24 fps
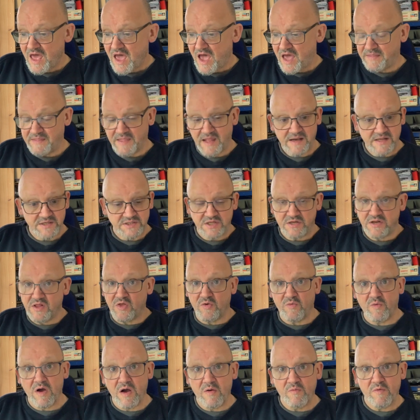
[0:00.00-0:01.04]
And then there's
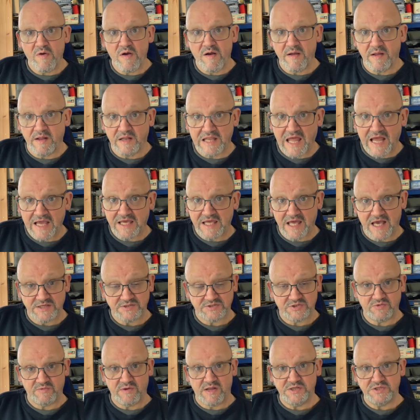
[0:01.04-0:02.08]
another one where a
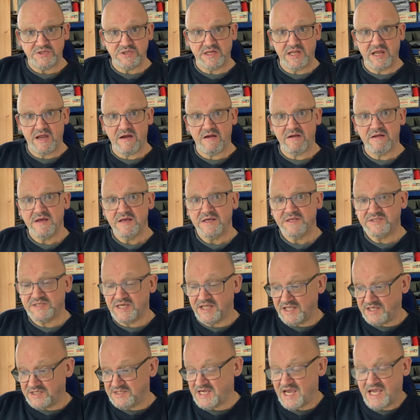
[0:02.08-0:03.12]
Lancaster engineer
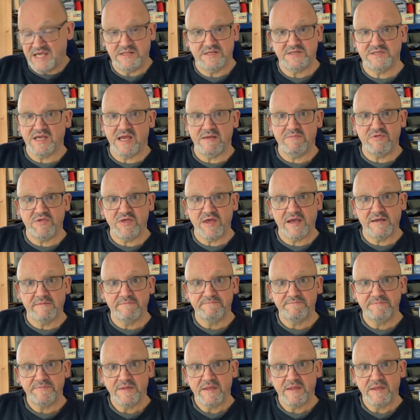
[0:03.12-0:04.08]
said exactly the same thing.